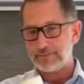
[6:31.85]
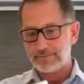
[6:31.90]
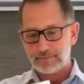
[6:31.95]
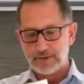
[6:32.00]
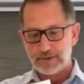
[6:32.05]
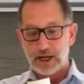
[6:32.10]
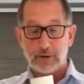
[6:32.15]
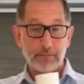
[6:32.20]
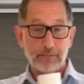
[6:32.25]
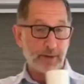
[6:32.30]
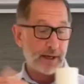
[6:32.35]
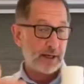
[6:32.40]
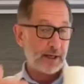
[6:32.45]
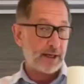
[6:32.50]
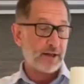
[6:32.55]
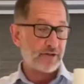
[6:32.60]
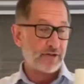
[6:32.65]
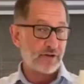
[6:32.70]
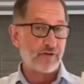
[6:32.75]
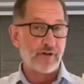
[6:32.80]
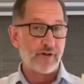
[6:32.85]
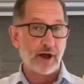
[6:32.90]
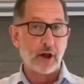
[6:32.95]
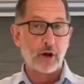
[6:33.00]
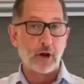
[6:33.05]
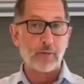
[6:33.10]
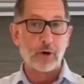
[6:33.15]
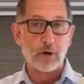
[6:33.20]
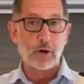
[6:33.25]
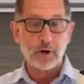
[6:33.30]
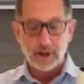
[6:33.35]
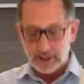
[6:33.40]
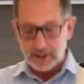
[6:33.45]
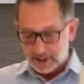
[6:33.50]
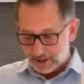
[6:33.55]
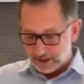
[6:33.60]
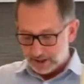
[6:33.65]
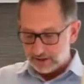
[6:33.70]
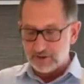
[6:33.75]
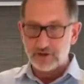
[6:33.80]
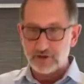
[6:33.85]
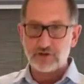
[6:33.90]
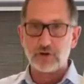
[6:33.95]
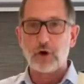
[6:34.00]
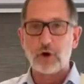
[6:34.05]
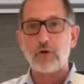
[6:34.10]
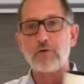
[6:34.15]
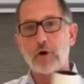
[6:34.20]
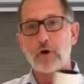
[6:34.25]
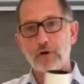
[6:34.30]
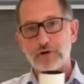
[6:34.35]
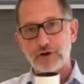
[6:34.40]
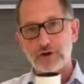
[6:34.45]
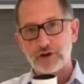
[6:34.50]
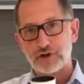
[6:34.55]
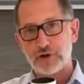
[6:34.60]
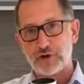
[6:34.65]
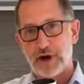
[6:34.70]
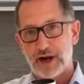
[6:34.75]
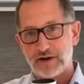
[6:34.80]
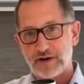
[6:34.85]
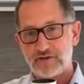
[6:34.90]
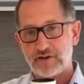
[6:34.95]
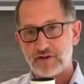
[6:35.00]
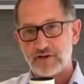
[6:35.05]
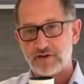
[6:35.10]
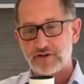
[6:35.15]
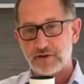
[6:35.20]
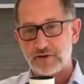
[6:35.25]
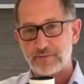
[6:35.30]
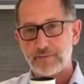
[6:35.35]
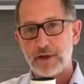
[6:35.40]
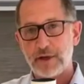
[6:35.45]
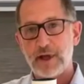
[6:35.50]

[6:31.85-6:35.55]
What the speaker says: Now, Mini is available in this low voltage track system,